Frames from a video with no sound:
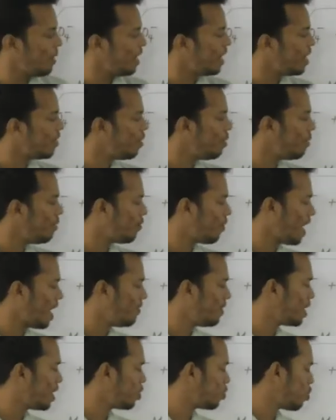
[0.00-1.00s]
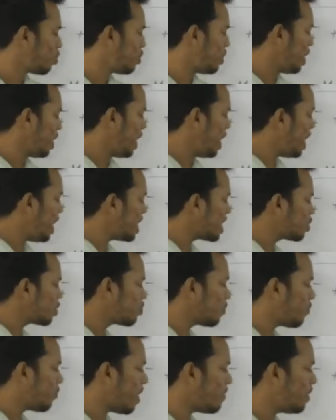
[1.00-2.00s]
Here will be 5 electron, here
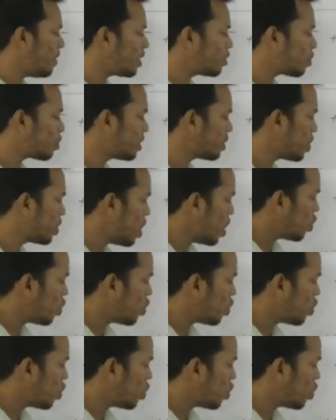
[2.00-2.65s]
also 5 electrons.